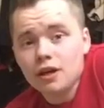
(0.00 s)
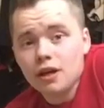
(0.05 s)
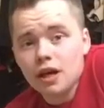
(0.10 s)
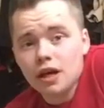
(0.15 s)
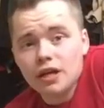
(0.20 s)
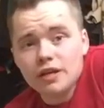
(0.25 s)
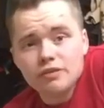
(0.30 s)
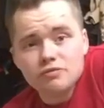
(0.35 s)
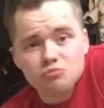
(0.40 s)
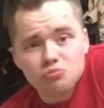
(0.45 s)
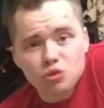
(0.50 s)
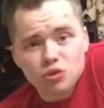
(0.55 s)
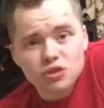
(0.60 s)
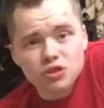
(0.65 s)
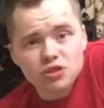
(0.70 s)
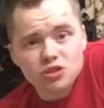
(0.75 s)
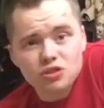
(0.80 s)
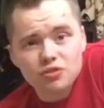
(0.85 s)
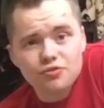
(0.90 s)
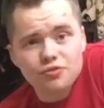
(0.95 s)
And what's
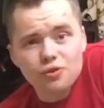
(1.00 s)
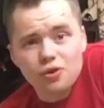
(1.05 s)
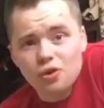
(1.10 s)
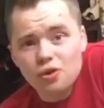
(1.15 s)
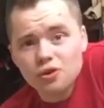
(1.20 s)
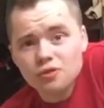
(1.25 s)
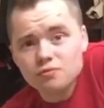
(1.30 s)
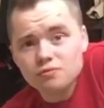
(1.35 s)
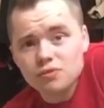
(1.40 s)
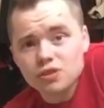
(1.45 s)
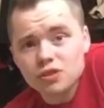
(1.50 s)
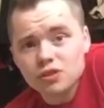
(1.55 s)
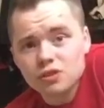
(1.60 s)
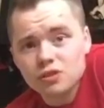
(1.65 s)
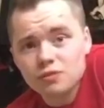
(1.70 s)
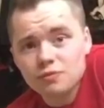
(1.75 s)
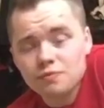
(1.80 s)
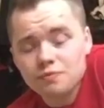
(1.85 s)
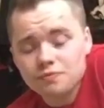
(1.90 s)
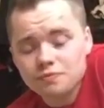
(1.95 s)
it good for? You know.